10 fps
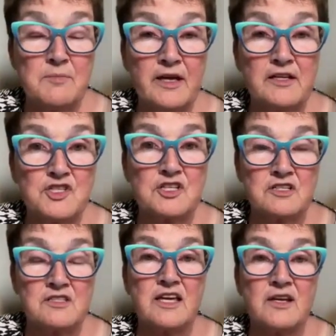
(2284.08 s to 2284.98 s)
page
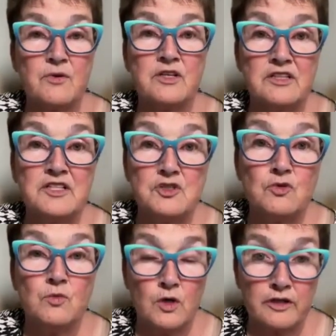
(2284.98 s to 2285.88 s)
because they really do
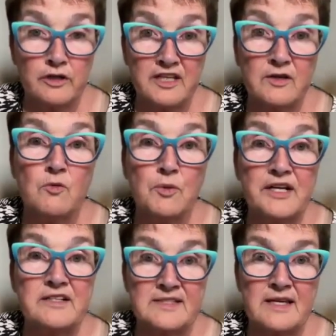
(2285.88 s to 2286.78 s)
work. They will
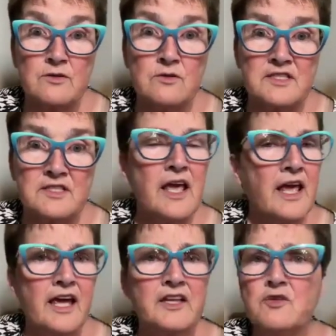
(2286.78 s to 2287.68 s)
bring sales
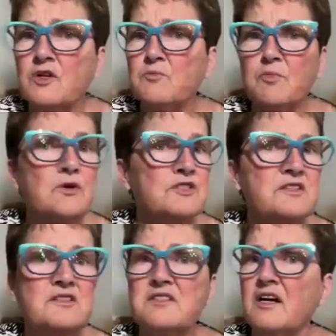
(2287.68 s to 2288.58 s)
and you can
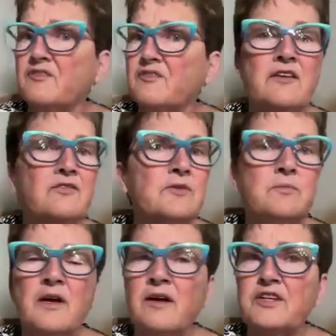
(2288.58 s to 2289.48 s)
post stuff every
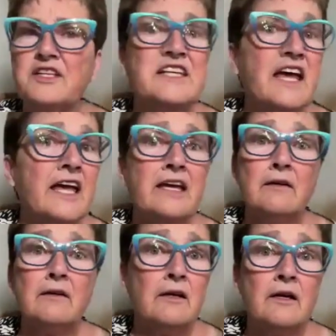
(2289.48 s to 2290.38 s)
every
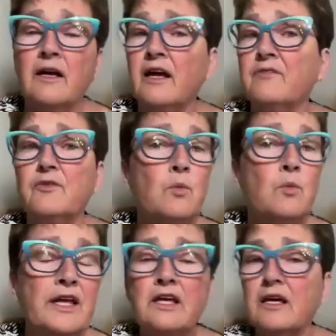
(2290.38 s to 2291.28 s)
day, every
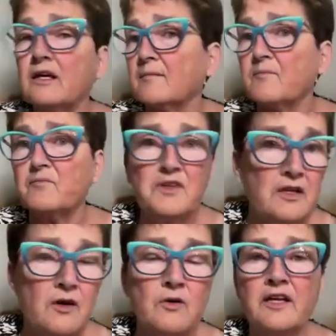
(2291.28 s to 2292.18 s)
week, you
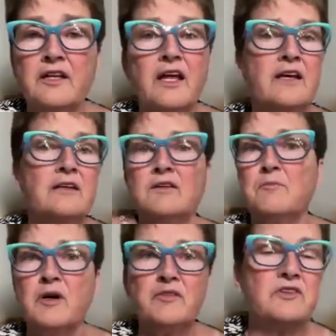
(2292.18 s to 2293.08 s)
know, and eh, the
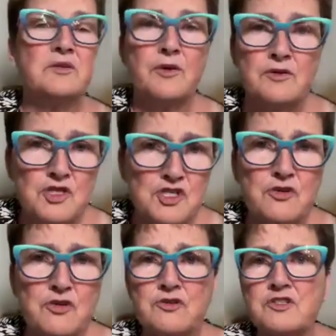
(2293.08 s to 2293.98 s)
monthly
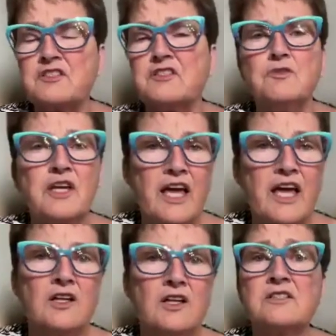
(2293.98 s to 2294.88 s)
brochures, the new
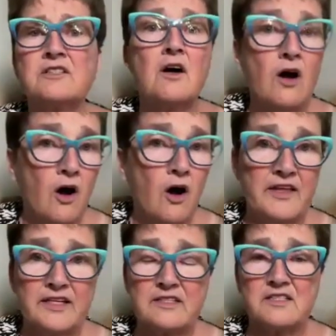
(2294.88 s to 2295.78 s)
catalogs, all
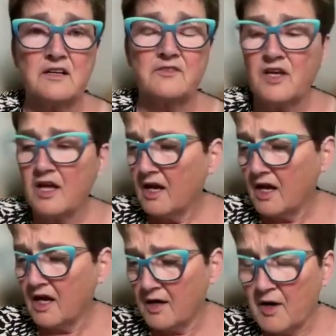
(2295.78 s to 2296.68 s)
that stuff.
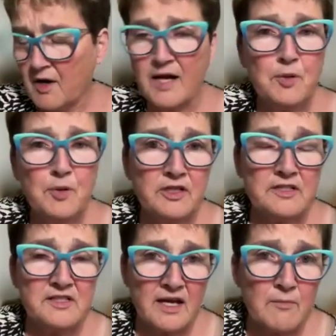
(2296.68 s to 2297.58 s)
Um, I put
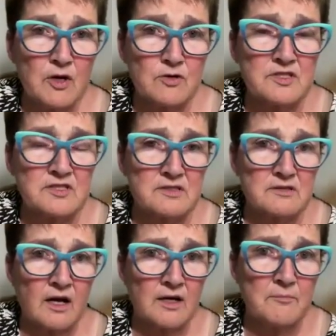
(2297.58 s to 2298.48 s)
demos
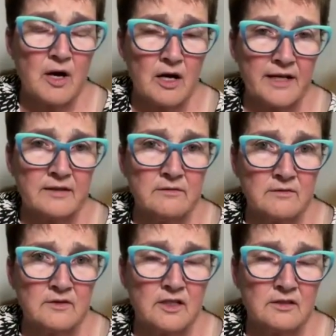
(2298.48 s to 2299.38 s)
on
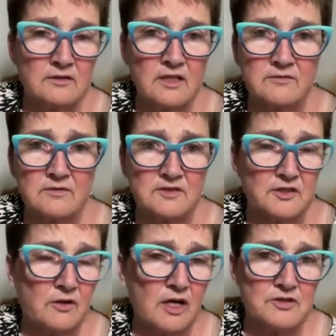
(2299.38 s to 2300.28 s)
mine. Uh, you
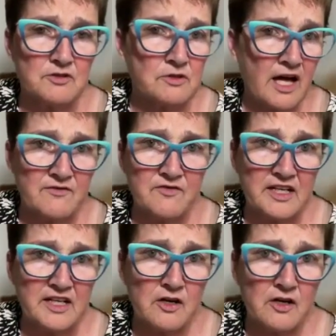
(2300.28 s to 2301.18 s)
know, I'll do live
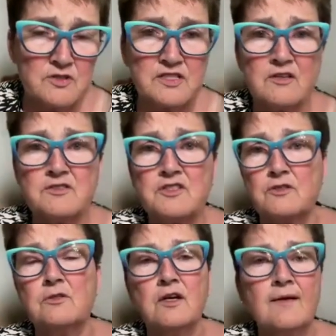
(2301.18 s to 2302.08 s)
videos. I'll
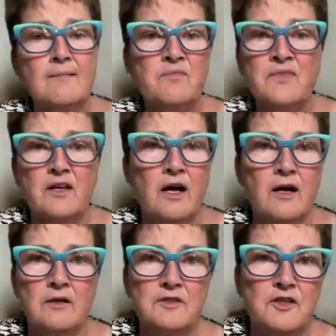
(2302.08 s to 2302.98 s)
do,
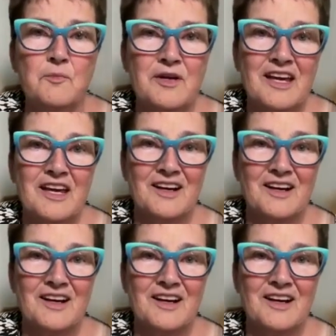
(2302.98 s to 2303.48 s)
uh, you know, me